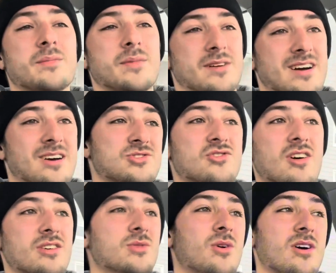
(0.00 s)
no matter how
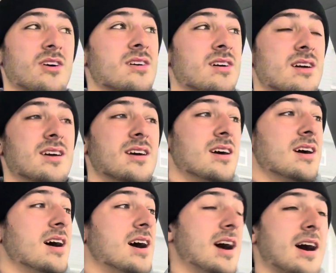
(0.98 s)
strong you are.
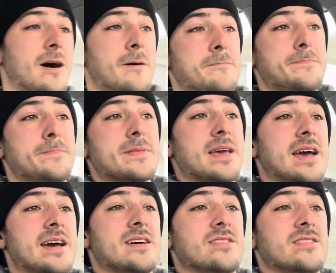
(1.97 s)
And